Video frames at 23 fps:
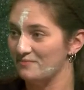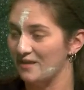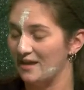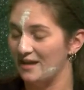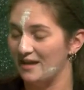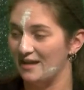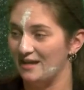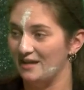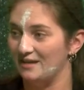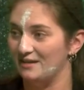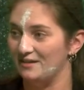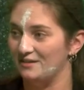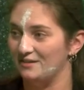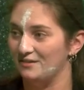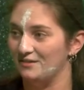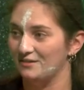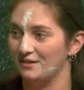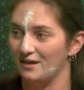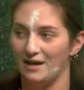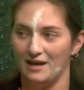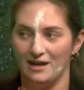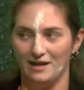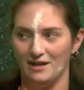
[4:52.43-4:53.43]
and
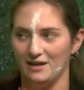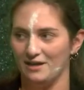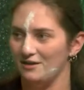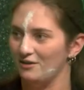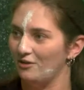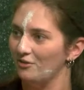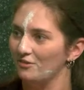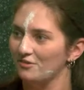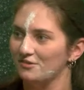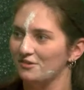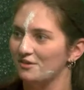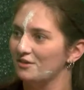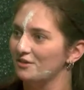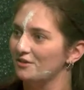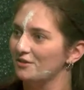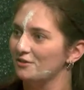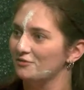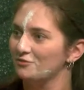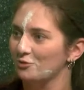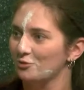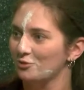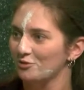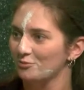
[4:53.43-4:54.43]
I all of a sudden
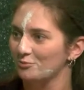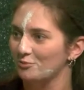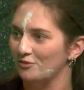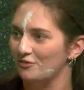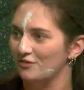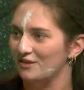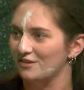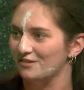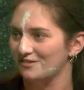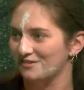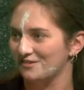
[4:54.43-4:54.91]
loved horror movies